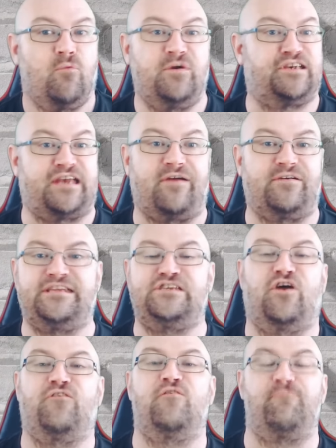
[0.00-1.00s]
which
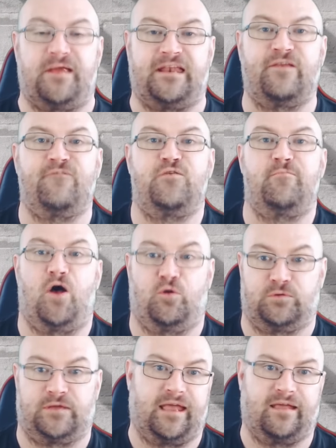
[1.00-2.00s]
charities are forbidden from
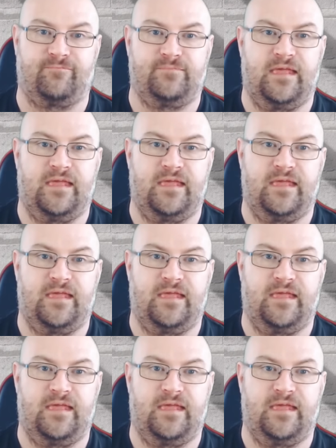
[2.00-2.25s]
holding.